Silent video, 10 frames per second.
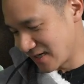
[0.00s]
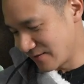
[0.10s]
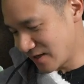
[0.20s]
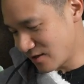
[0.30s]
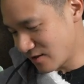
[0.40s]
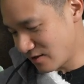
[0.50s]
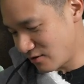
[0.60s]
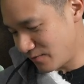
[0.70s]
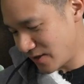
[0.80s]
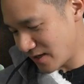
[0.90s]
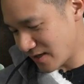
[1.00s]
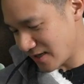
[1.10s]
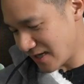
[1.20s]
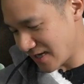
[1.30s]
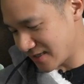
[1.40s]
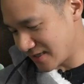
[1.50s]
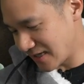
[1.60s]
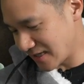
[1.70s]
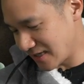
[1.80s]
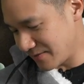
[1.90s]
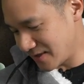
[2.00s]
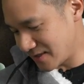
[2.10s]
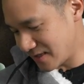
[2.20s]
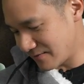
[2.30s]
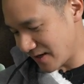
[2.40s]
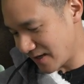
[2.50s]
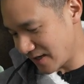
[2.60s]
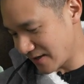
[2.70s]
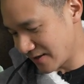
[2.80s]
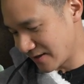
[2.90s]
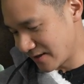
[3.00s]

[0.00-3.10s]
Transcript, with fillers: We go go play our classic. Let me see right here.